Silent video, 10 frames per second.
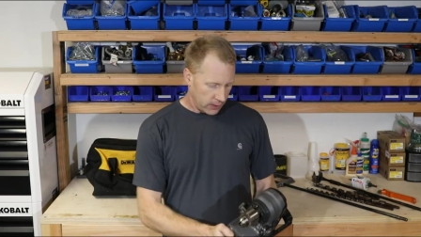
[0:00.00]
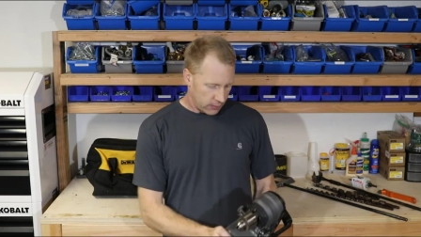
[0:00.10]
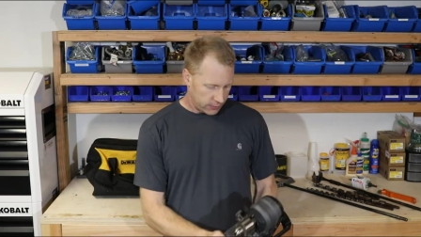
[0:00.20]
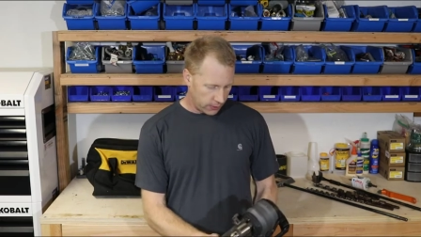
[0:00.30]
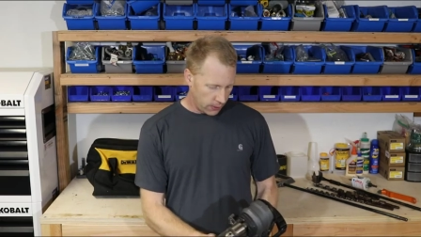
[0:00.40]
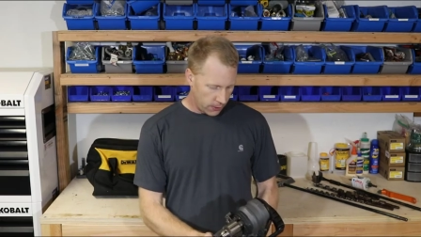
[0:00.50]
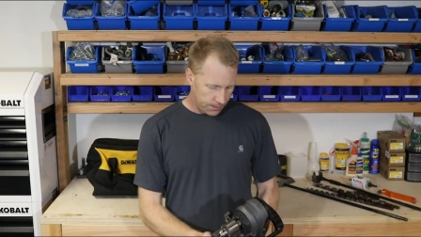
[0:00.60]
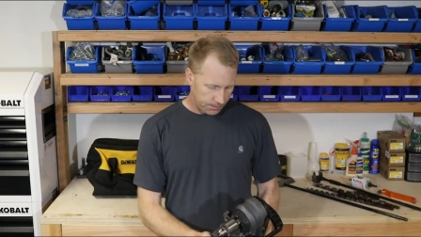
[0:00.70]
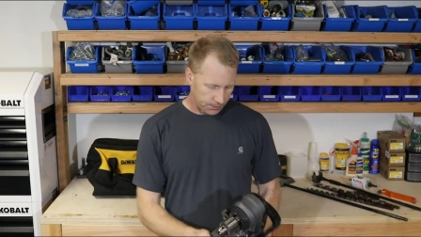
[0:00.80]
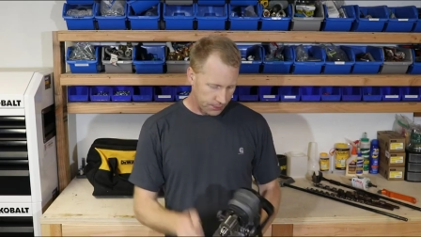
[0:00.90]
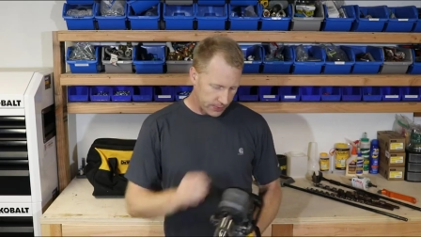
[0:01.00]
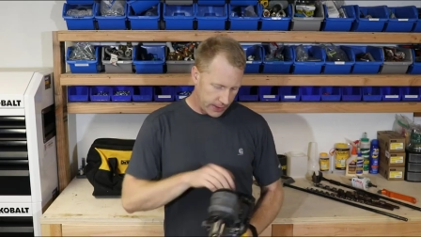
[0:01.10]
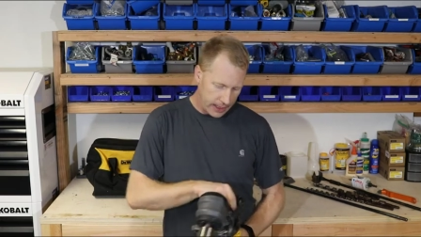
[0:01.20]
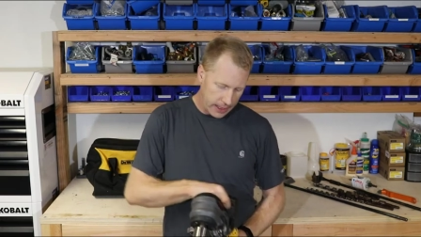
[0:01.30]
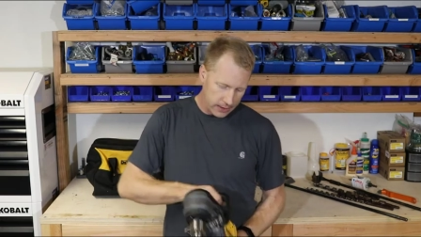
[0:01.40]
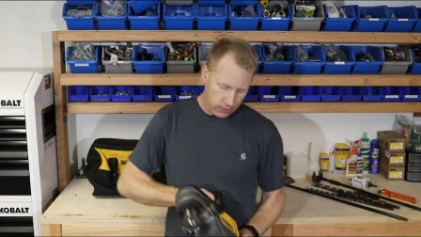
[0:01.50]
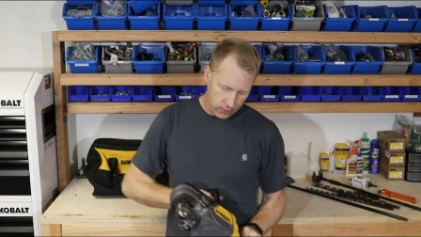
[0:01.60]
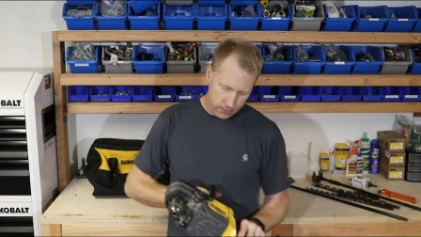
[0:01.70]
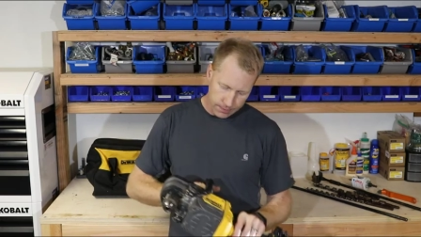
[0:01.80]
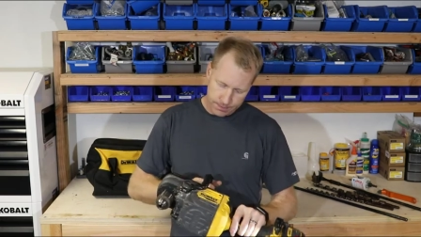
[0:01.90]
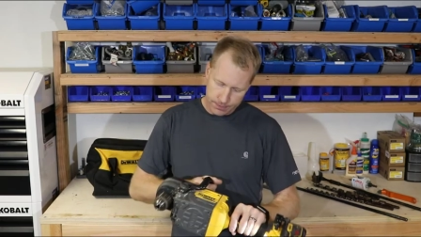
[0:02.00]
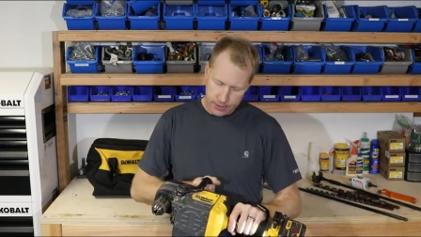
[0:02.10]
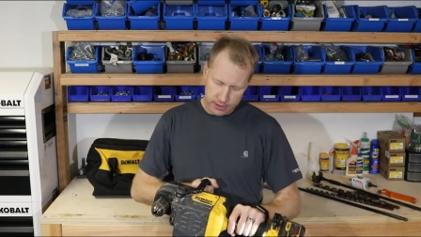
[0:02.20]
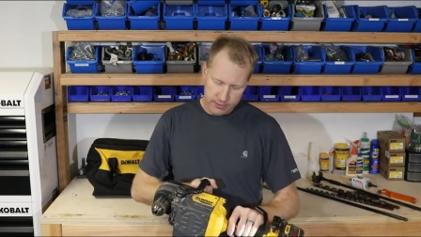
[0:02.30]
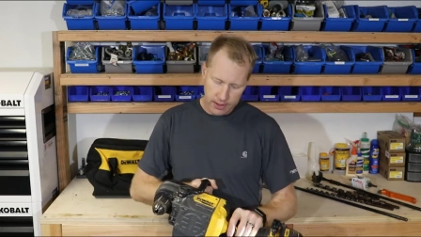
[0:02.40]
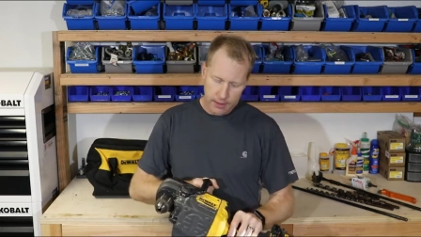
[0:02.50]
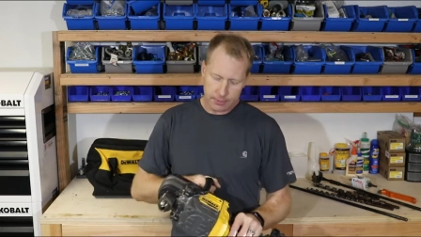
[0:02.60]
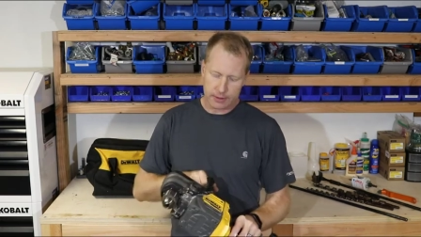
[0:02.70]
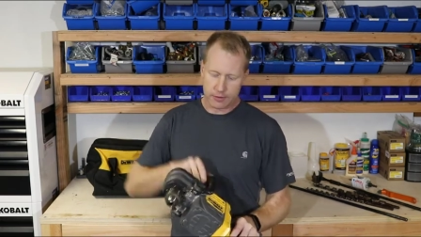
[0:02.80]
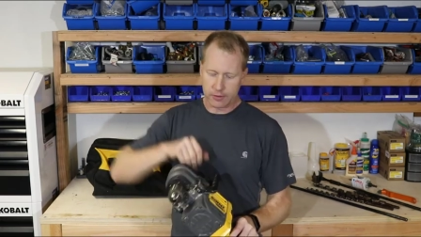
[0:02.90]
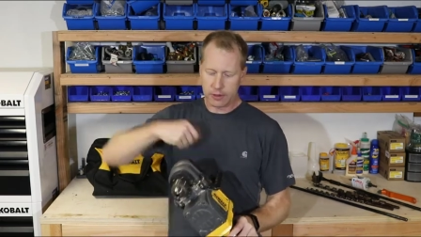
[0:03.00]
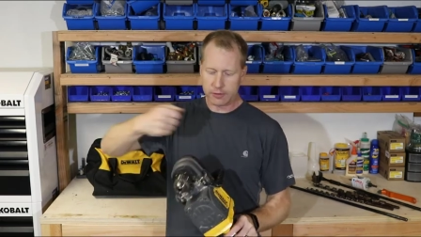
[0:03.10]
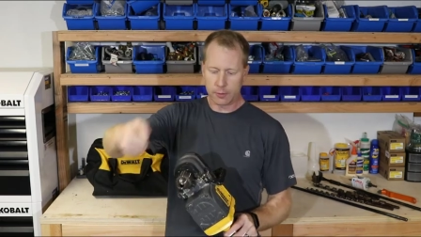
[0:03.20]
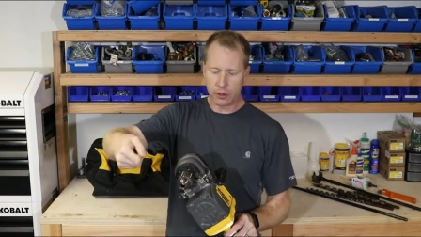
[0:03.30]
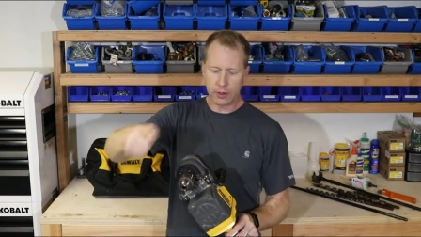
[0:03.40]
So the handle on top, it's adjustable.